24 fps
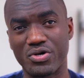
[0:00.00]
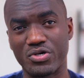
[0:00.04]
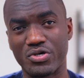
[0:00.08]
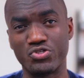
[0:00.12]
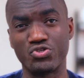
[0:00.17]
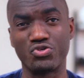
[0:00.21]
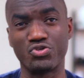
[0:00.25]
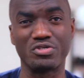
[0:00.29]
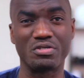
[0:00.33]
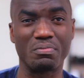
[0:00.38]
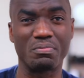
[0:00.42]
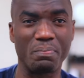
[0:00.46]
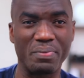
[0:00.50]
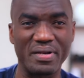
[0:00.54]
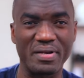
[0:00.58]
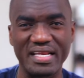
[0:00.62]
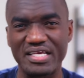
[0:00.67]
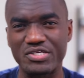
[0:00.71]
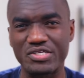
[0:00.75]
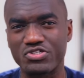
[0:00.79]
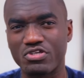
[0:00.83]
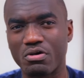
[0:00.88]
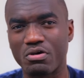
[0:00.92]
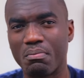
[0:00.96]
you
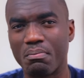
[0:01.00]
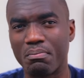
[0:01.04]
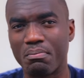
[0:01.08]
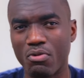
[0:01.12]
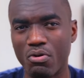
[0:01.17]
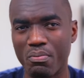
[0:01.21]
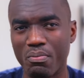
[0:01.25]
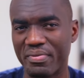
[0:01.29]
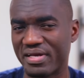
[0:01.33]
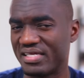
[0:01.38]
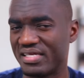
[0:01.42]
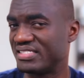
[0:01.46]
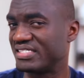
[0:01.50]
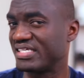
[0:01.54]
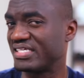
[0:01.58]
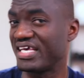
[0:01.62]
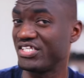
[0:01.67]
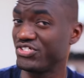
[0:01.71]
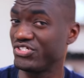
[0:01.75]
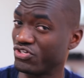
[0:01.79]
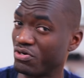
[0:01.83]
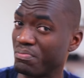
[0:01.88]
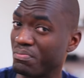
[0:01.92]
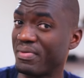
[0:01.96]
replay some moment
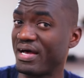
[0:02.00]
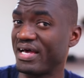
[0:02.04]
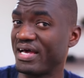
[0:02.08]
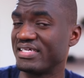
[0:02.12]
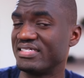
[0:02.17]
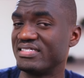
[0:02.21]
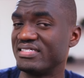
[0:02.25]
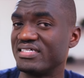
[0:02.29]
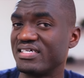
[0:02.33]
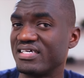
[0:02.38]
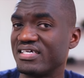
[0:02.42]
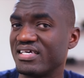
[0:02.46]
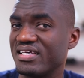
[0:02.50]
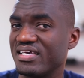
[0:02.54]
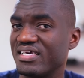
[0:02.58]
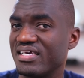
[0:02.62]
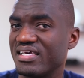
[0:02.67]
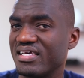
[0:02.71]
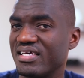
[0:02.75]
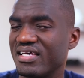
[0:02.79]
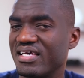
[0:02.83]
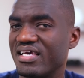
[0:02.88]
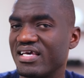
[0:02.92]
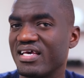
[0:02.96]
in your mind.
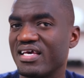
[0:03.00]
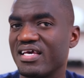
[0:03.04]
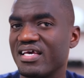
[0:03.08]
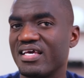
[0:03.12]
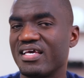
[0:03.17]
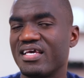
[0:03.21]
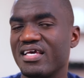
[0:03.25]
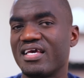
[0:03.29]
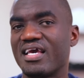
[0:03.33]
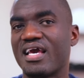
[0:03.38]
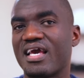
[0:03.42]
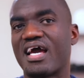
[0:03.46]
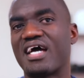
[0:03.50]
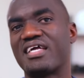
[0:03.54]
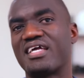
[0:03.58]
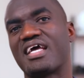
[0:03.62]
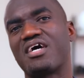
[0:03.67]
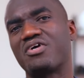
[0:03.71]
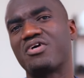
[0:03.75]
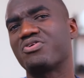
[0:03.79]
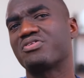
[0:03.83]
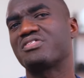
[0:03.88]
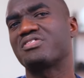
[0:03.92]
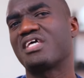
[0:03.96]
And
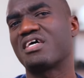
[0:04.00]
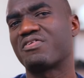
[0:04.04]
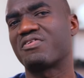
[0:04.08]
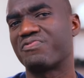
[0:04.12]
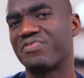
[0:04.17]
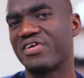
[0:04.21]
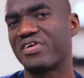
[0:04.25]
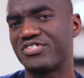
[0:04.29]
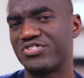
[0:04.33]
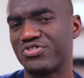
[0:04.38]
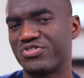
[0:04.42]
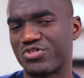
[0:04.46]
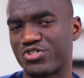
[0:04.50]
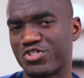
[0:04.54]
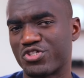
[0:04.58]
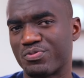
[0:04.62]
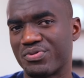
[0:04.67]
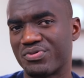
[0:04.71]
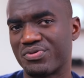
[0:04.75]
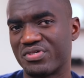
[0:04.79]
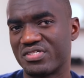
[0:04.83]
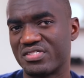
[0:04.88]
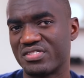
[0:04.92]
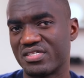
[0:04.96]
how does it affect your
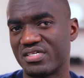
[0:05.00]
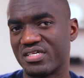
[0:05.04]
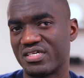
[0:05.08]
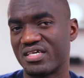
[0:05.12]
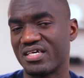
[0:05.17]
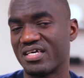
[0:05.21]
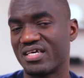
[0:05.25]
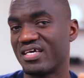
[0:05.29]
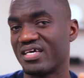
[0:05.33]
spirit?